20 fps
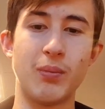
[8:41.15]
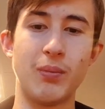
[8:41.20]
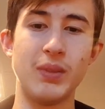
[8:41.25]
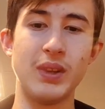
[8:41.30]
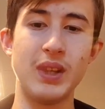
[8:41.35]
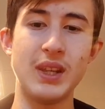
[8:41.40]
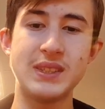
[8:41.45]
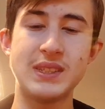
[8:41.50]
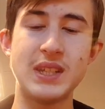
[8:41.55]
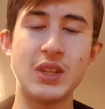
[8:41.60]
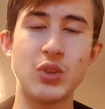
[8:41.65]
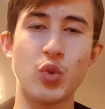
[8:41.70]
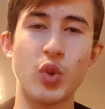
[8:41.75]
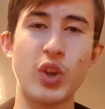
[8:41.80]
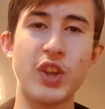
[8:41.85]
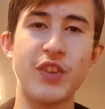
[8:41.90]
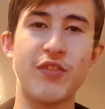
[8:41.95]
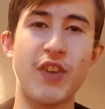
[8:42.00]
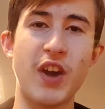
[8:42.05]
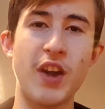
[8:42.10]
Less than
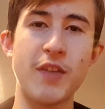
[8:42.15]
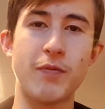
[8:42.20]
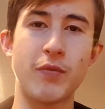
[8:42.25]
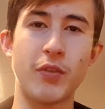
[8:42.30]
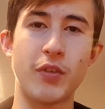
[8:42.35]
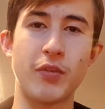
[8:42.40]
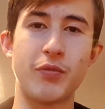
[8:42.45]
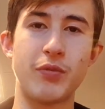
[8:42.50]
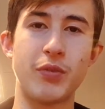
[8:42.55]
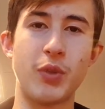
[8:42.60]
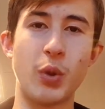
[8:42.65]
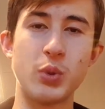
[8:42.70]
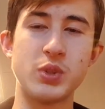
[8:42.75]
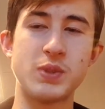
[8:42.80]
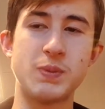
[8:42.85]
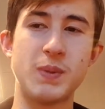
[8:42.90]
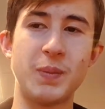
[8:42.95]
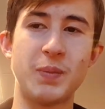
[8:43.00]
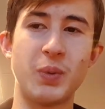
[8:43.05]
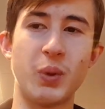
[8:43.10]
25 of
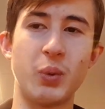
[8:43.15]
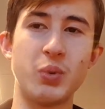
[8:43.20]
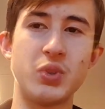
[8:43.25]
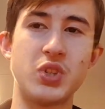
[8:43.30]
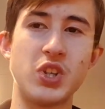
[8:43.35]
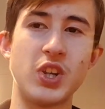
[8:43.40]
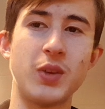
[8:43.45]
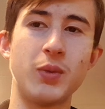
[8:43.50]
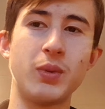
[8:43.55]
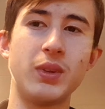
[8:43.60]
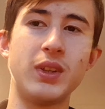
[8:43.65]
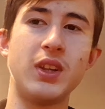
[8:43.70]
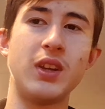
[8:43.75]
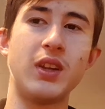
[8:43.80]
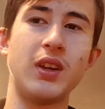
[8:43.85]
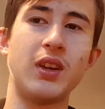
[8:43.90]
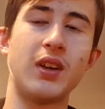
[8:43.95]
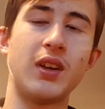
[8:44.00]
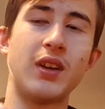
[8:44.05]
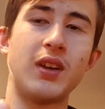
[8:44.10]
those people would
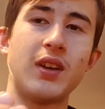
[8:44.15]
genuinely,